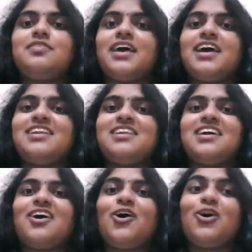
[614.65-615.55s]
then
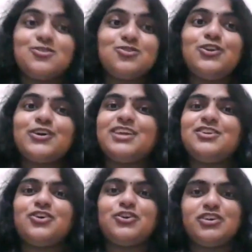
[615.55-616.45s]
also look
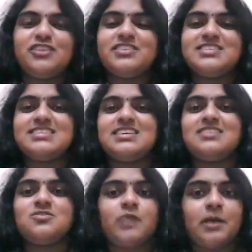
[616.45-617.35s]
into your
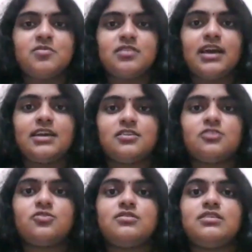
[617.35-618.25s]
university's website
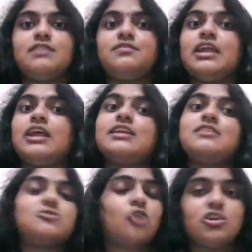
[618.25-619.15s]
to see if there are
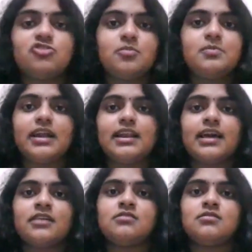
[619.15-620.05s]
any scholarship
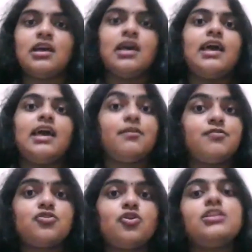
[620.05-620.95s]
deadlines. If
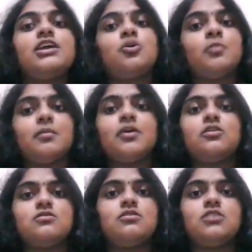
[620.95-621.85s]
so, then you may be
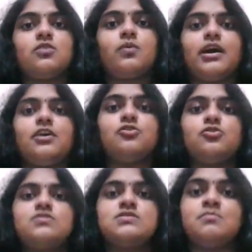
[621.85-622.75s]
also required
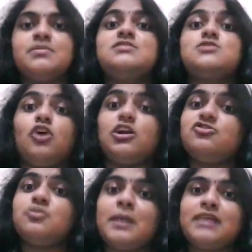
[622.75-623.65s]
to submit
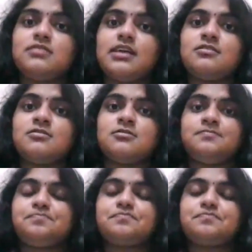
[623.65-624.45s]
scholarship essays